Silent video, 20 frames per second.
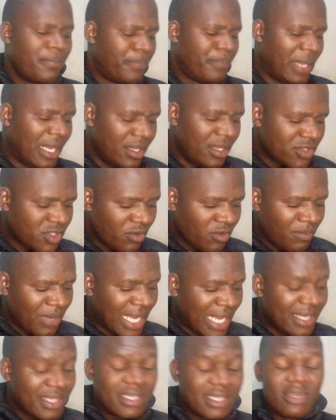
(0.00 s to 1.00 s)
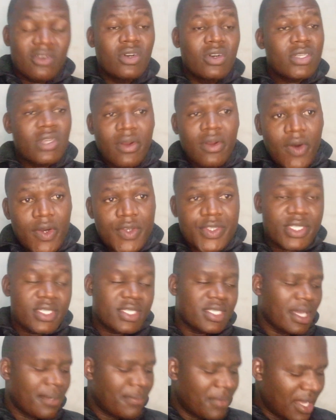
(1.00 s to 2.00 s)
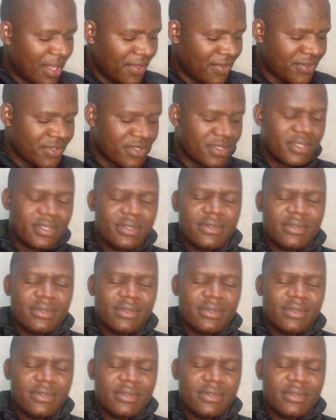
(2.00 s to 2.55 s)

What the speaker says: Billions of money got lost some months.